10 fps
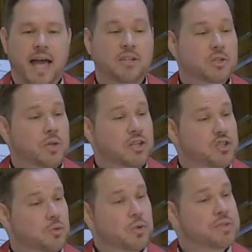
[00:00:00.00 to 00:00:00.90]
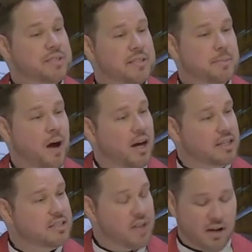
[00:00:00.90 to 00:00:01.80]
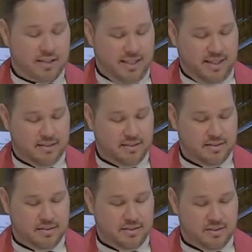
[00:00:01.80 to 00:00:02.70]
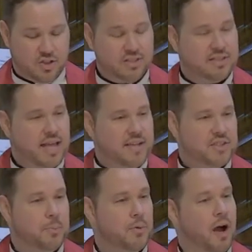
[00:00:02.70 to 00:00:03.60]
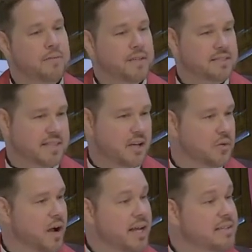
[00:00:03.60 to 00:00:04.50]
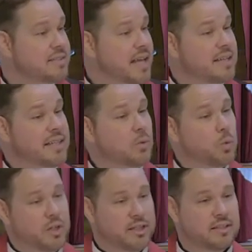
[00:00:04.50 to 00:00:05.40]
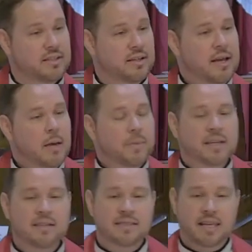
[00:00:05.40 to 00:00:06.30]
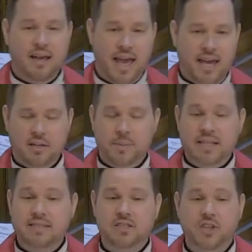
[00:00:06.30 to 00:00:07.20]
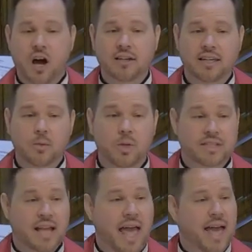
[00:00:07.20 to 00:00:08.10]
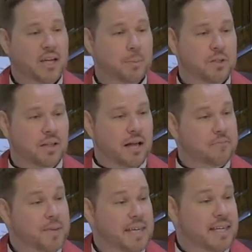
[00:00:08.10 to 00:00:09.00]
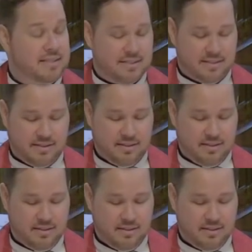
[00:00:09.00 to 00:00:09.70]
entering Jerusalem on a donkey, just as the prophet Zechariah said he would. Because the donkey was an animal of peace.